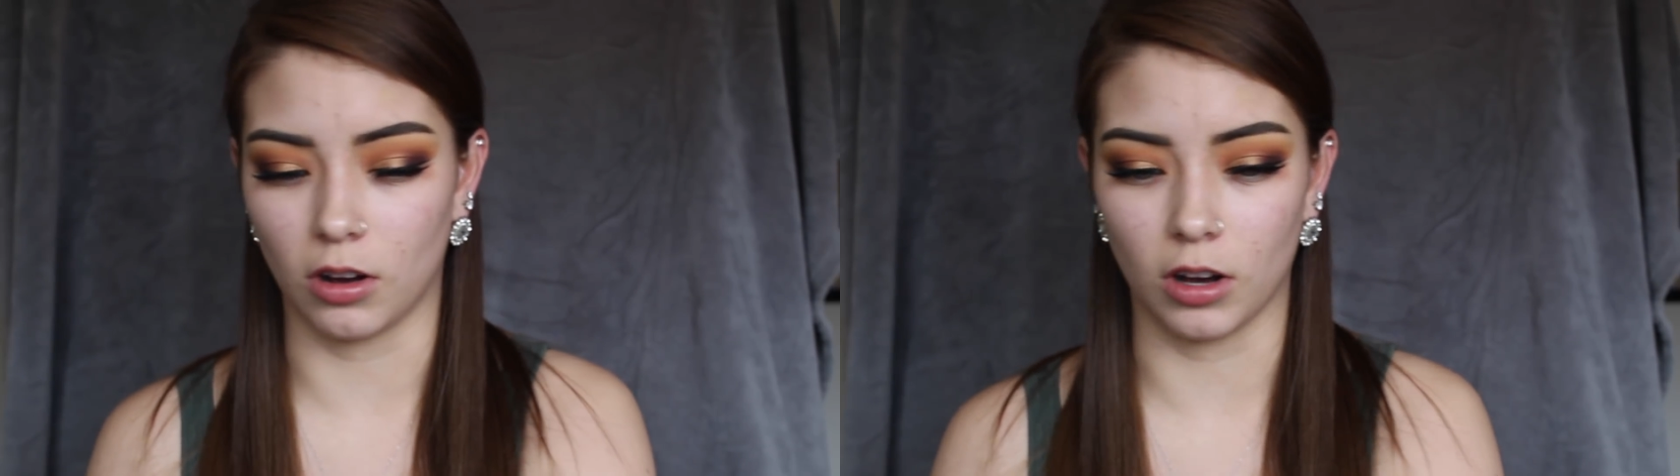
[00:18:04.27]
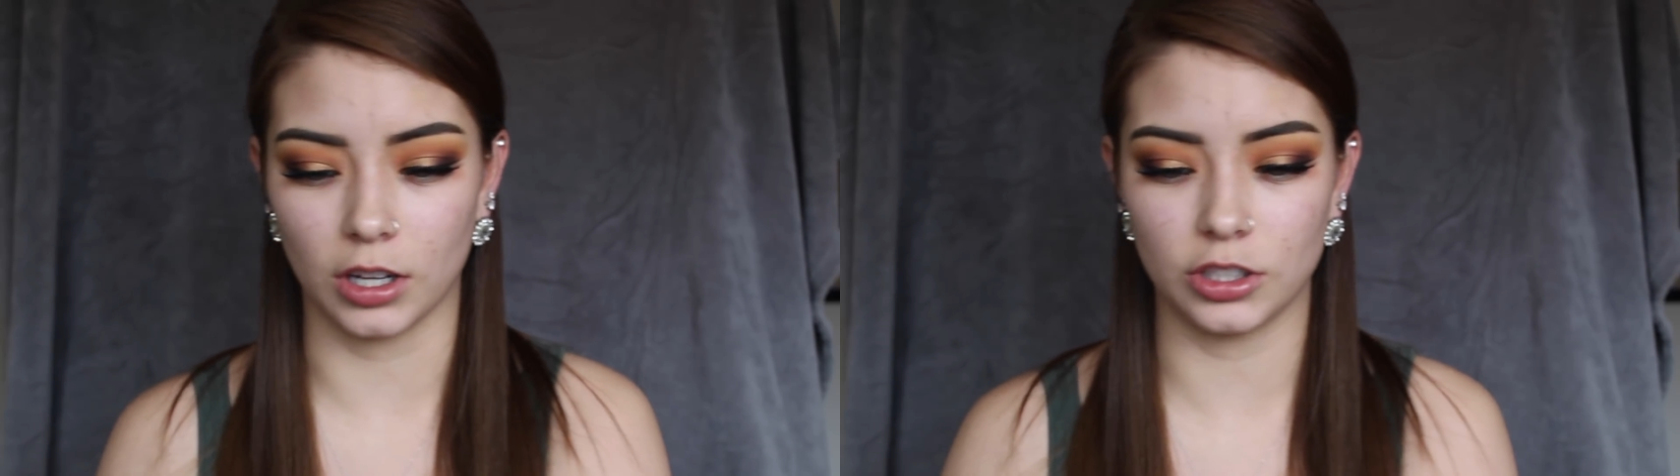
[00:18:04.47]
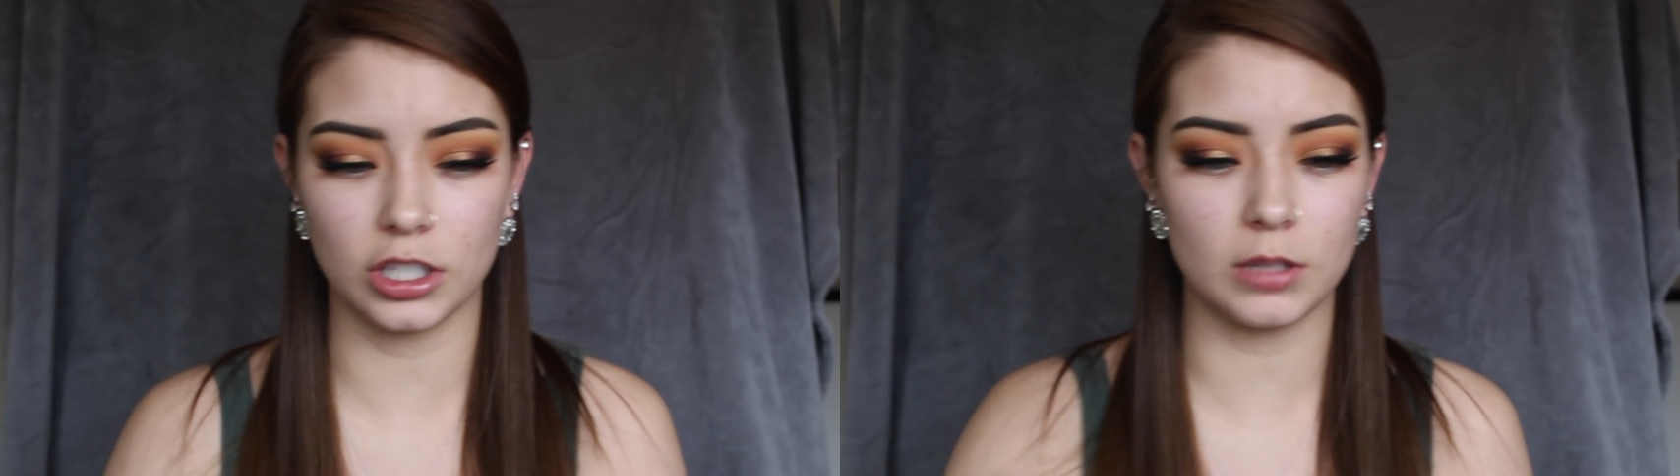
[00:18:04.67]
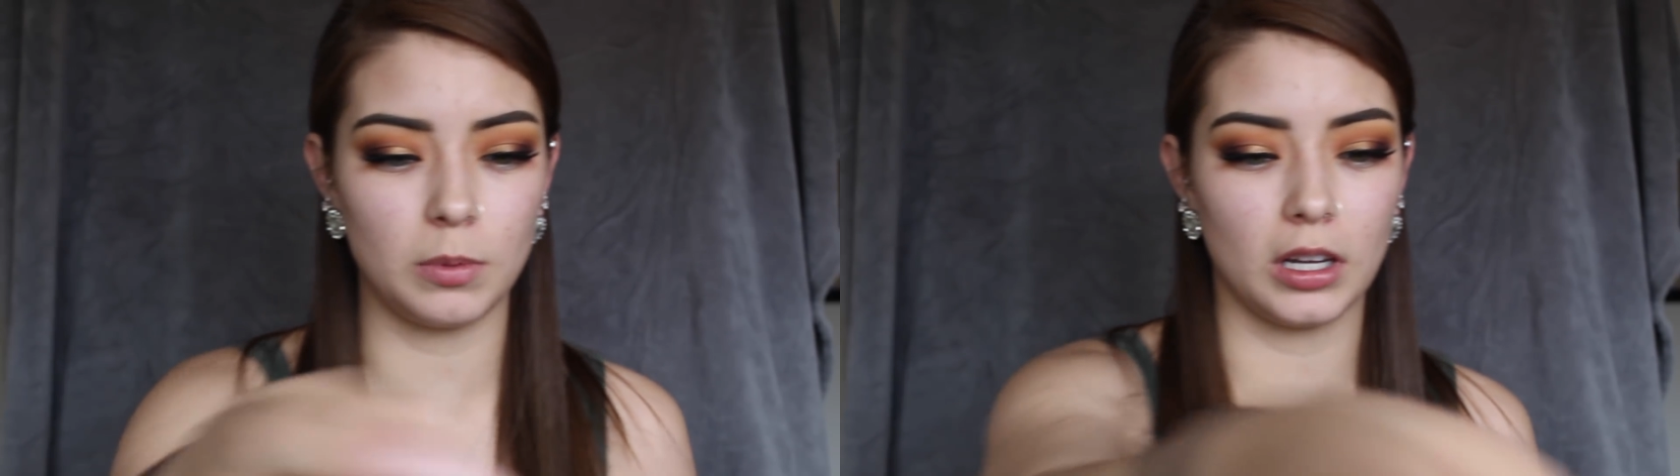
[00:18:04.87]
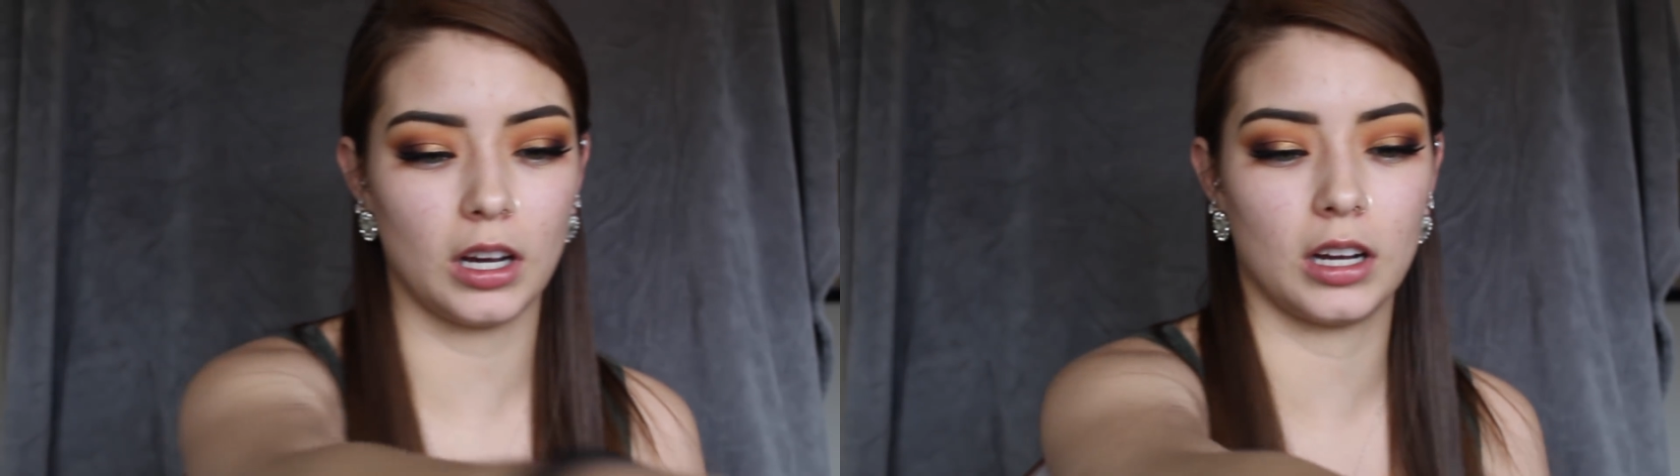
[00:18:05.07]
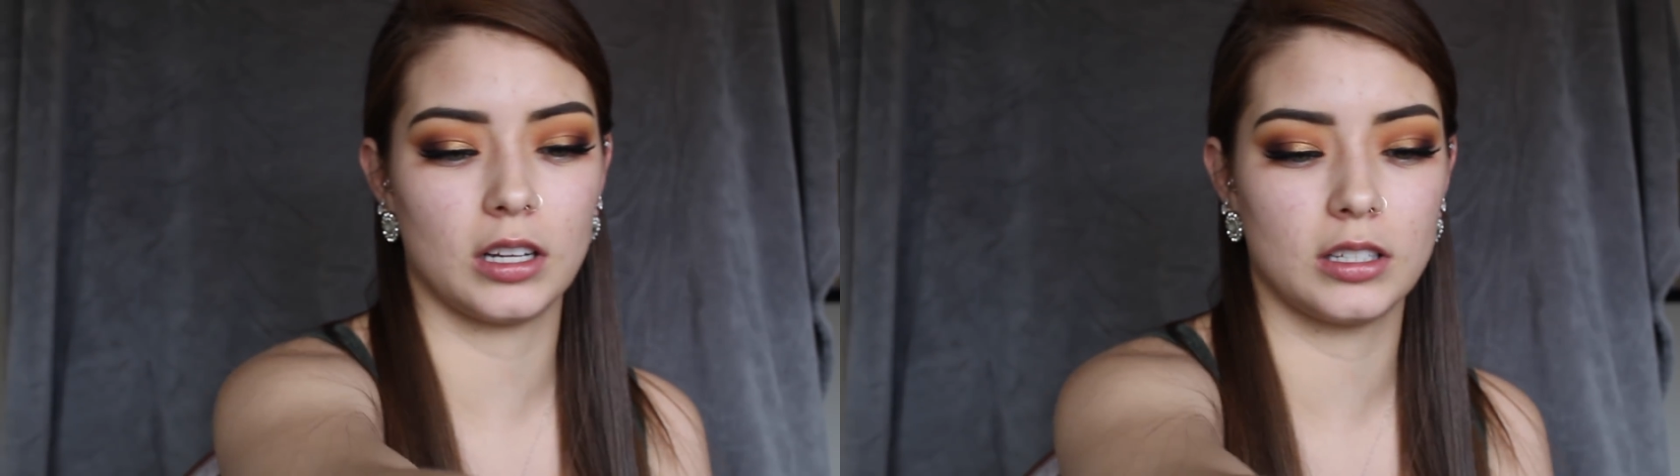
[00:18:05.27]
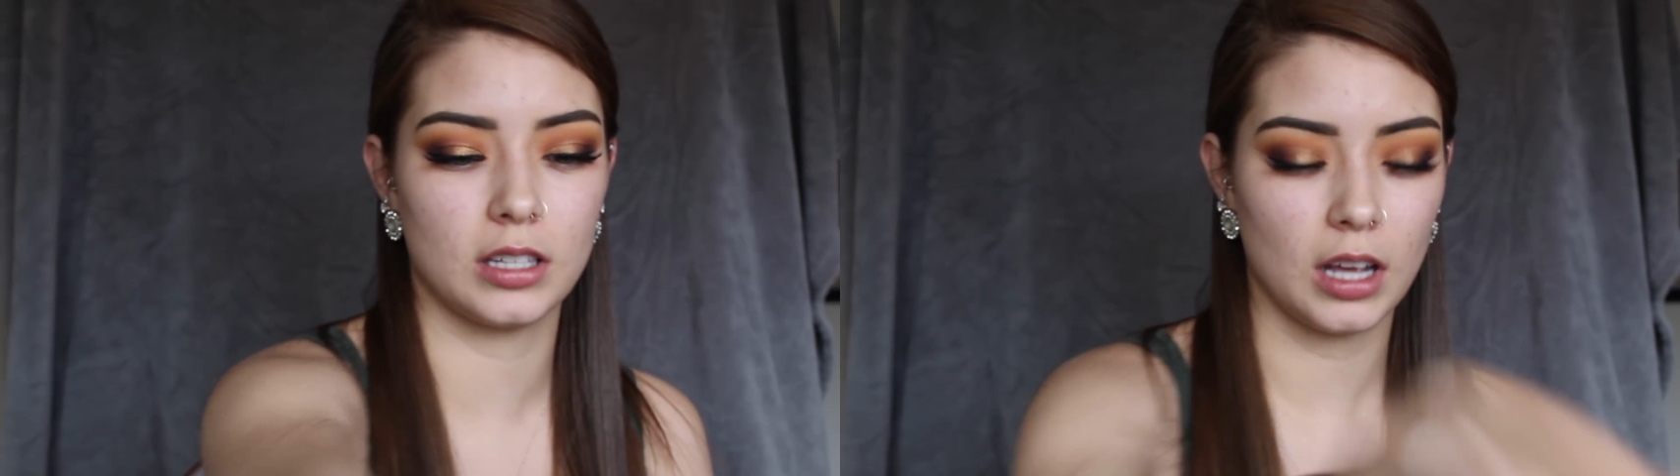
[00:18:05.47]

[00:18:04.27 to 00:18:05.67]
on just because